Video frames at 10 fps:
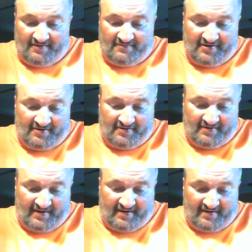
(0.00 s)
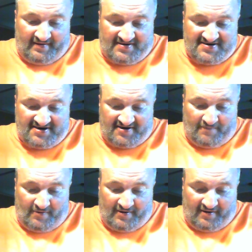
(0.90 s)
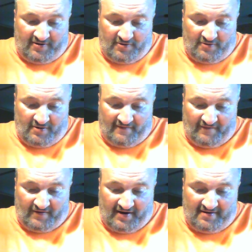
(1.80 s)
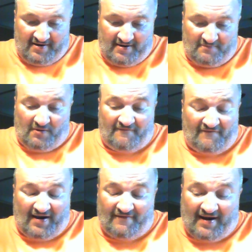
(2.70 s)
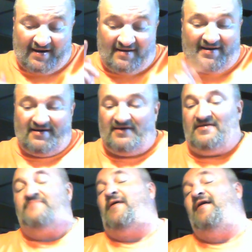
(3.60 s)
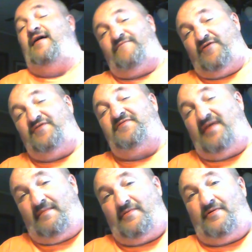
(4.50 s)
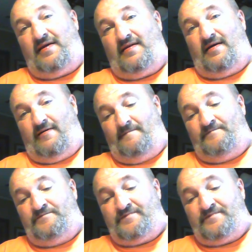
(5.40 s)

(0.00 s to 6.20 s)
We know that it's 6.2 for 18.5, and I can tell you just by that first number right now,